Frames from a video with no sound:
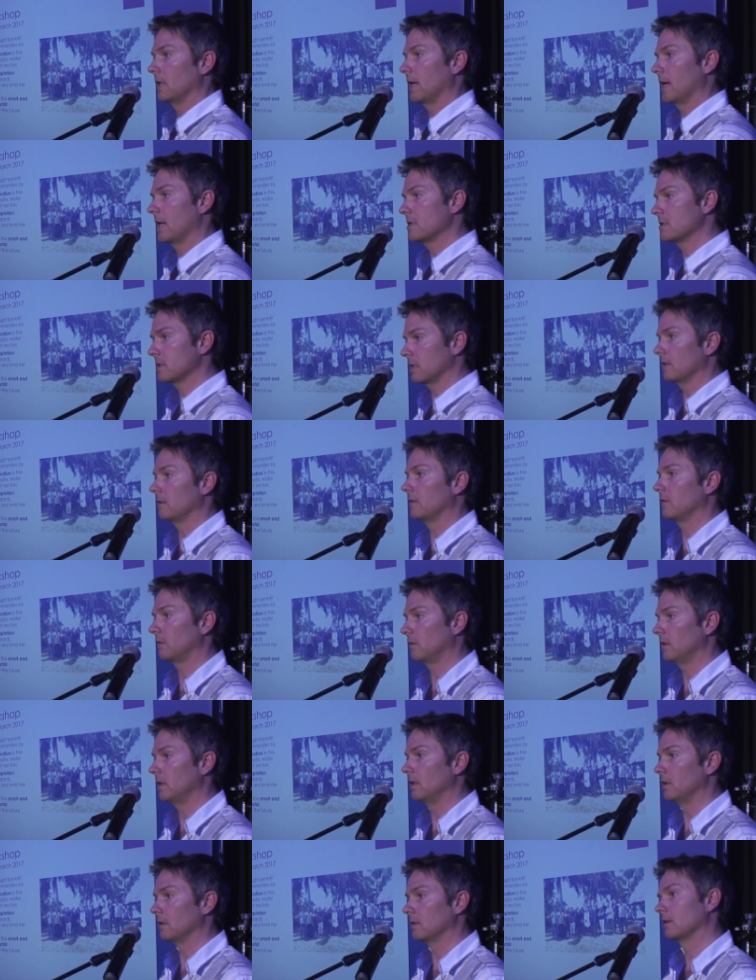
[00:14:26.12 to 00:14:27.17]
land and
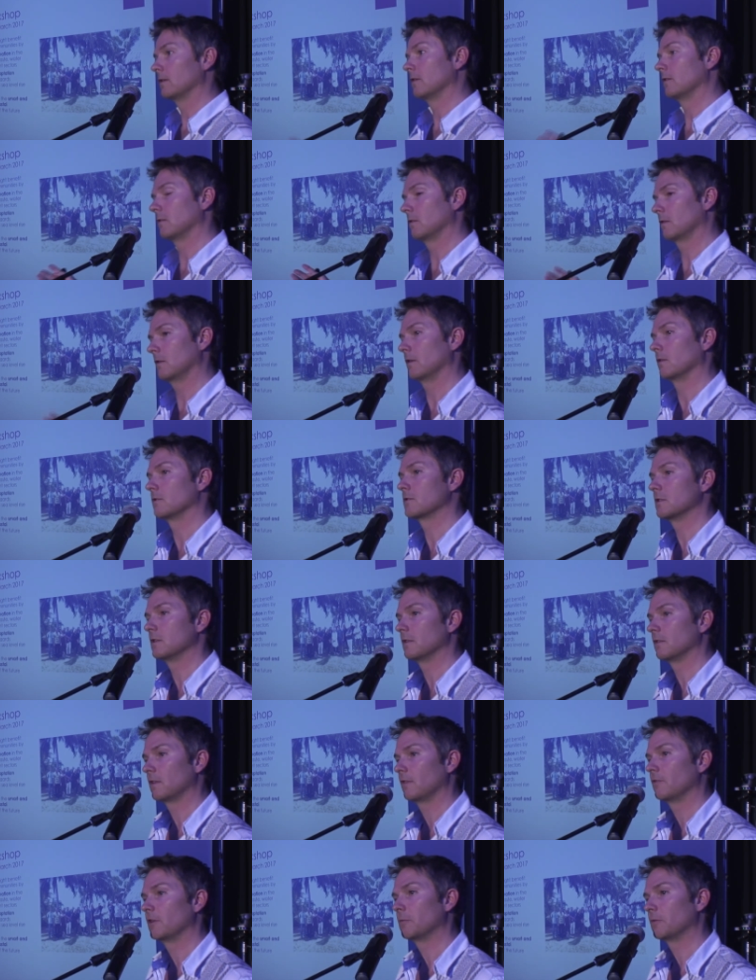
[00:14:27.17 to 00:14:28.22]
sea, because the ocean
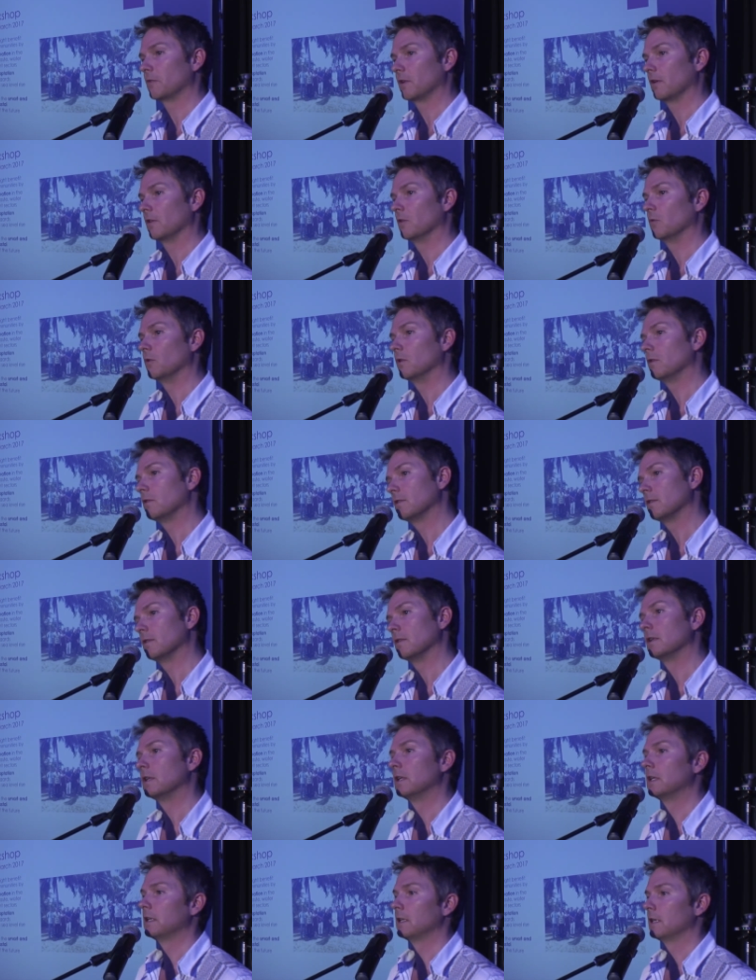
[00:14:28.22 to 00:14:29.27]
is 70% of the world
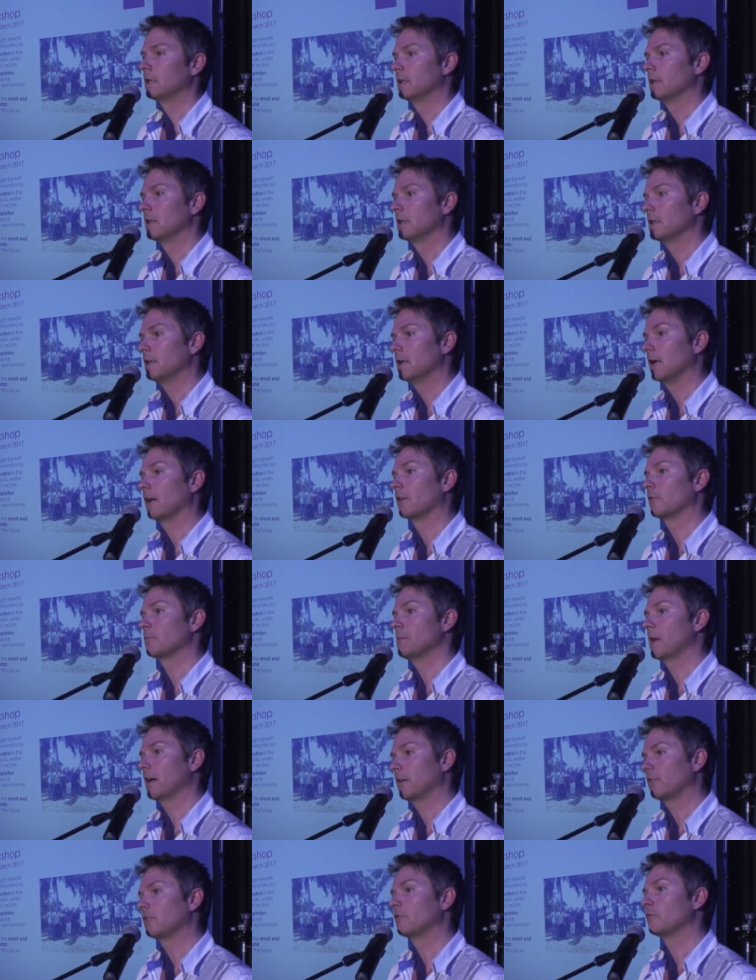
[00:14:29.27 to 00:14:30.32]
and it has
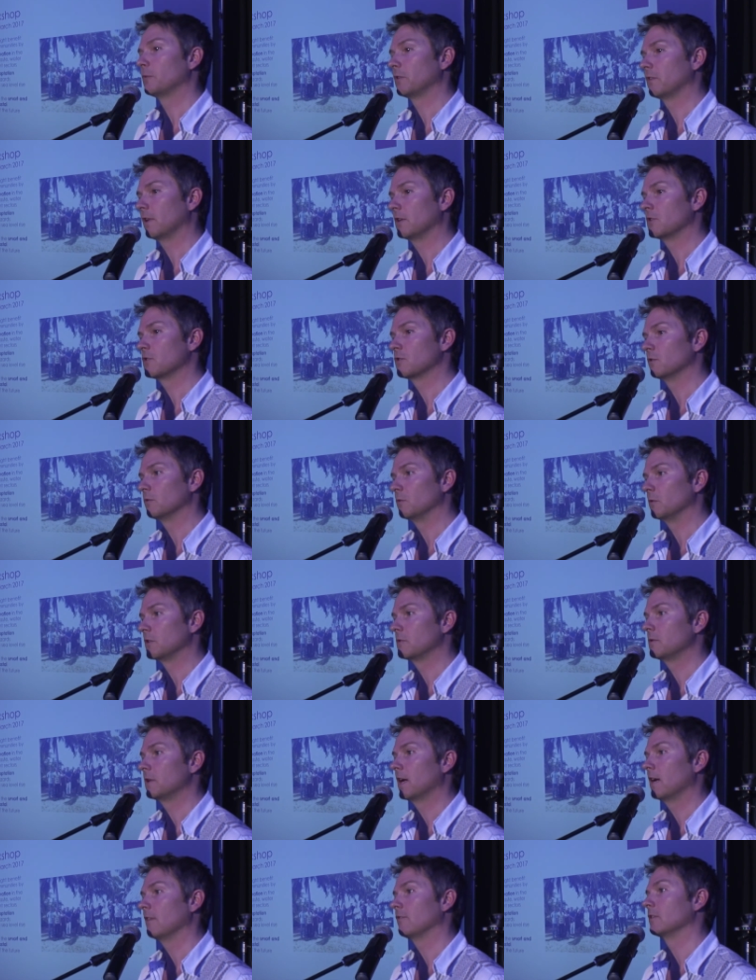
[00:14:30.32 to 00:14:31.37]
massive potential
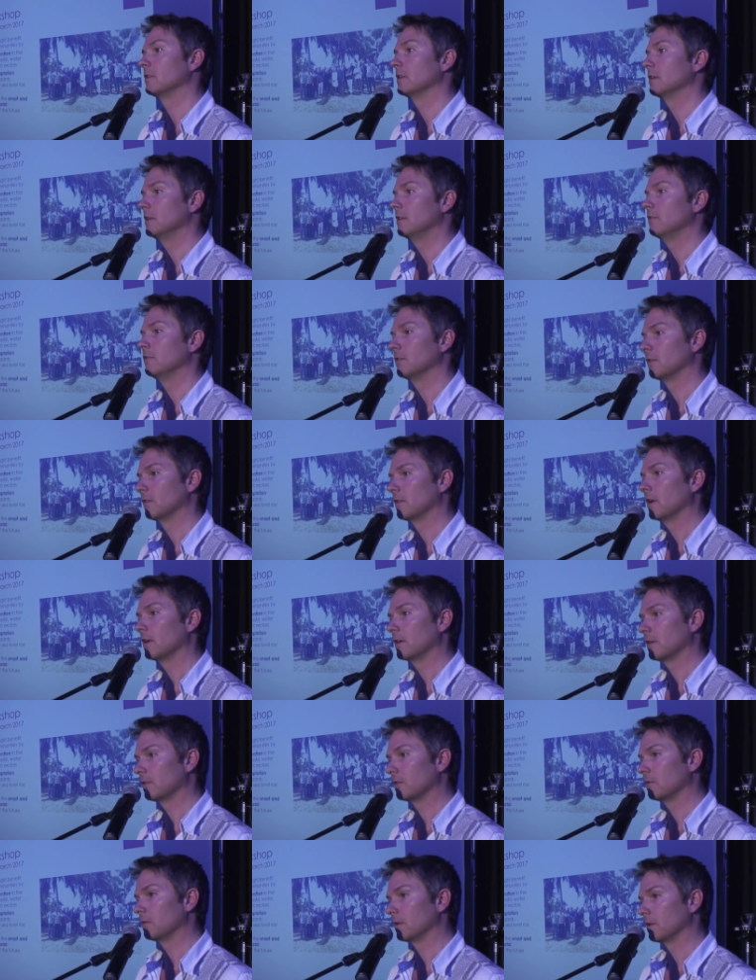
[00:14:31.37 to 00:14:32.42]
which we haven't even
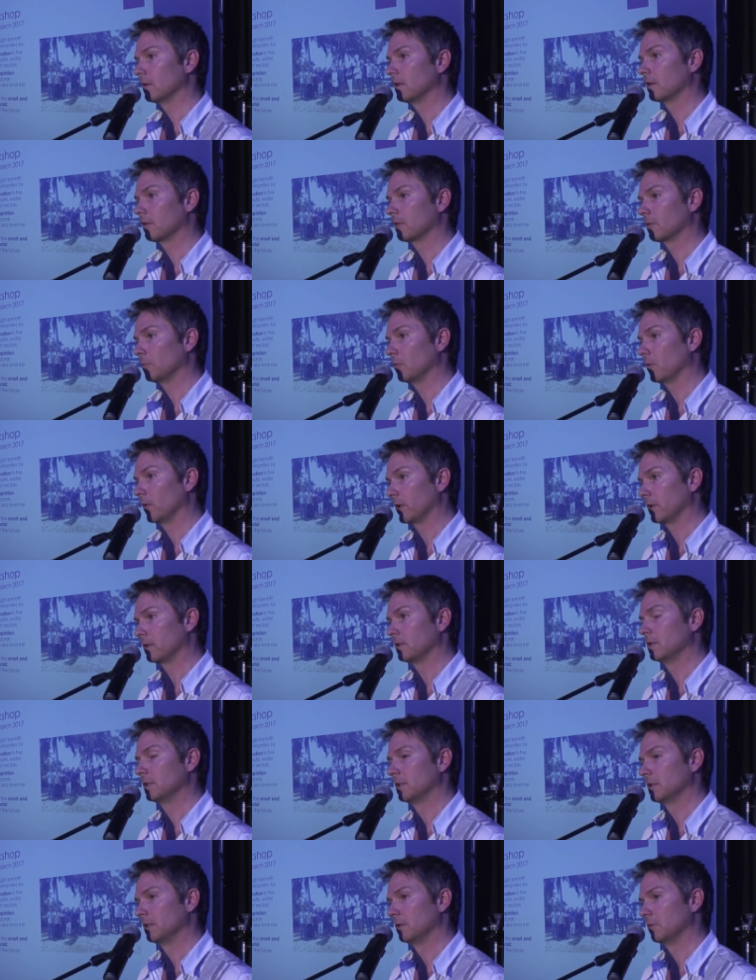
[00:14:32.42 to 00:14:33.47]
started to exploit.
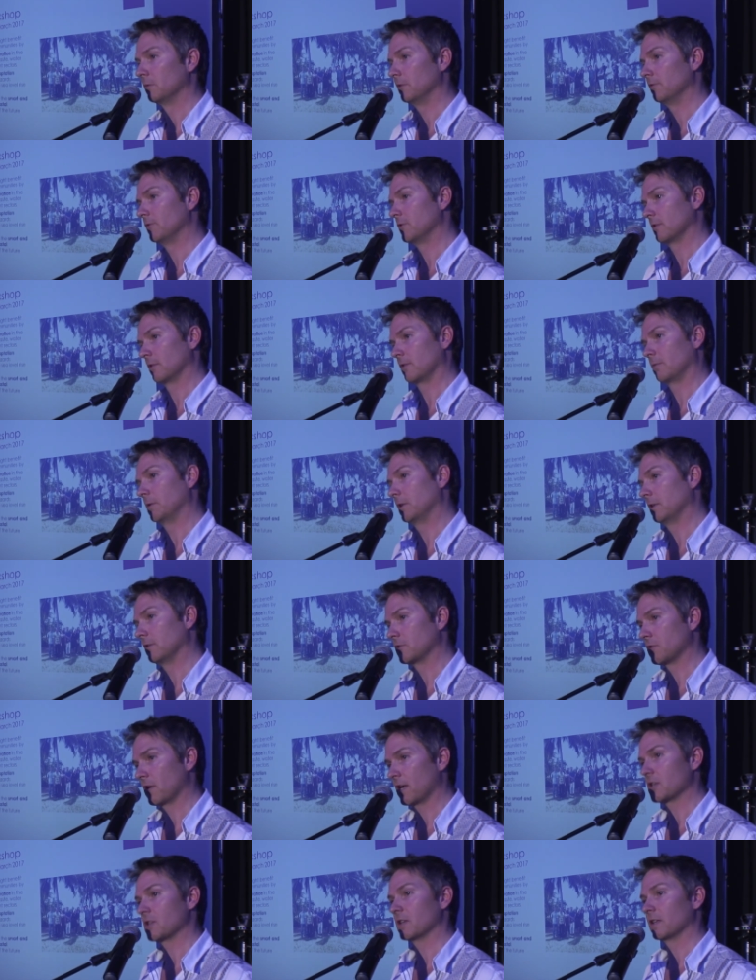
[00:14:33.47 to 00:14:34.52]
We've just been
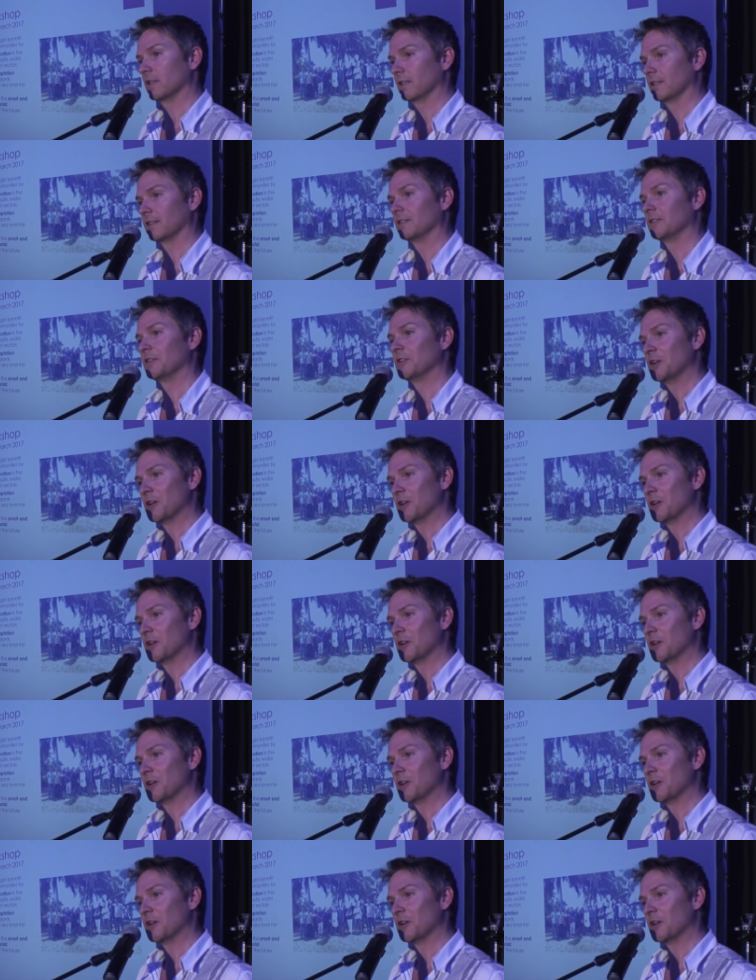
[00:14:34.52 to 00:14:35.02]
trashing it.